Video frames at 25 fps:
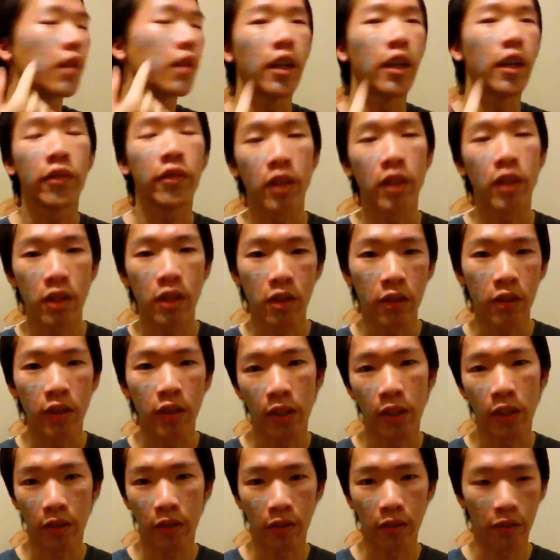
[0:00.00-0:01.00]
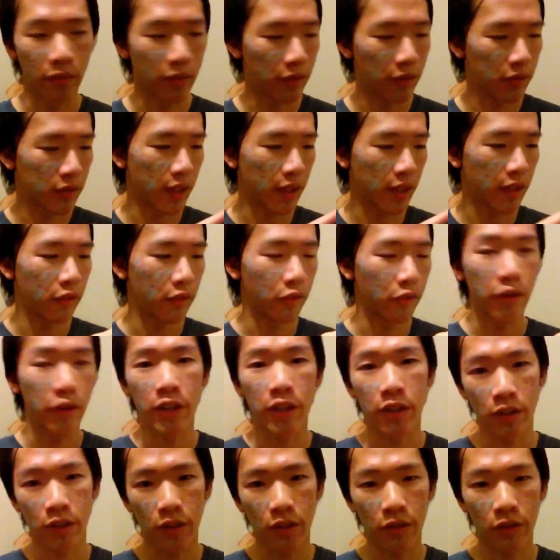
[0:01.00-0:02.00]
I fit into neither of those
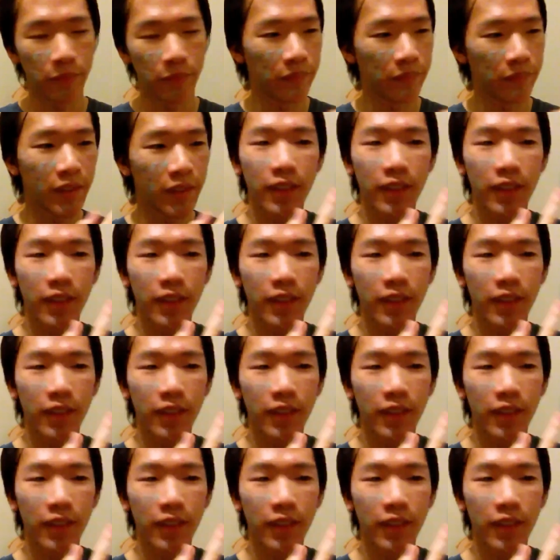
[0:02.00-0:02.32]
categories, so